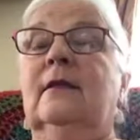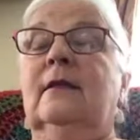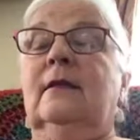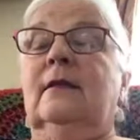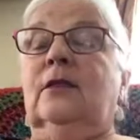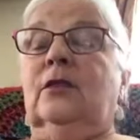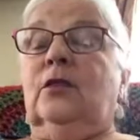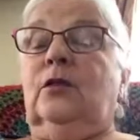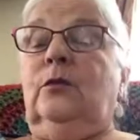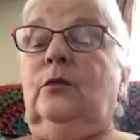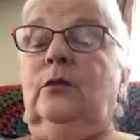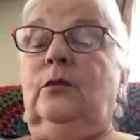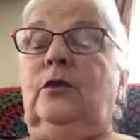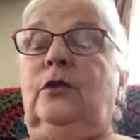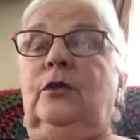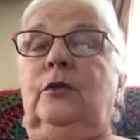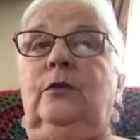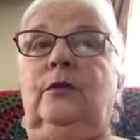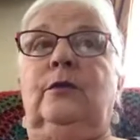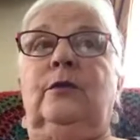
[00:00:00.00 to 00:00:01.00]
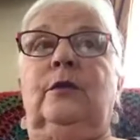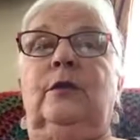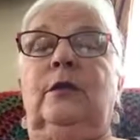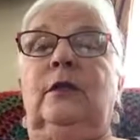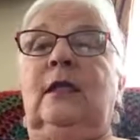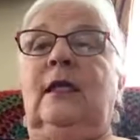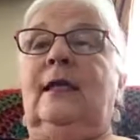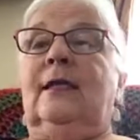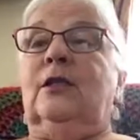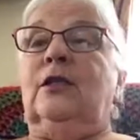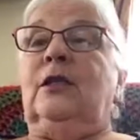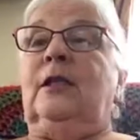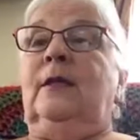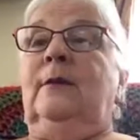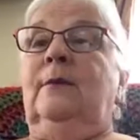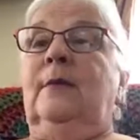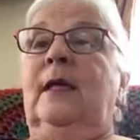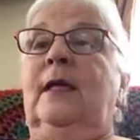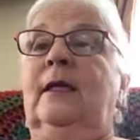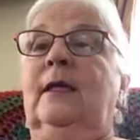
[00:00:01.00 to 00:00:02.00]
school children actually
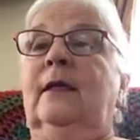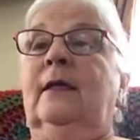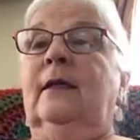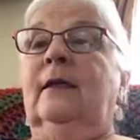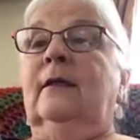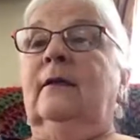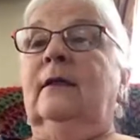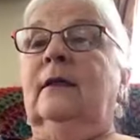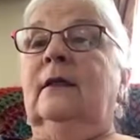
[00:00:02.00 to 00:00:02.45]
making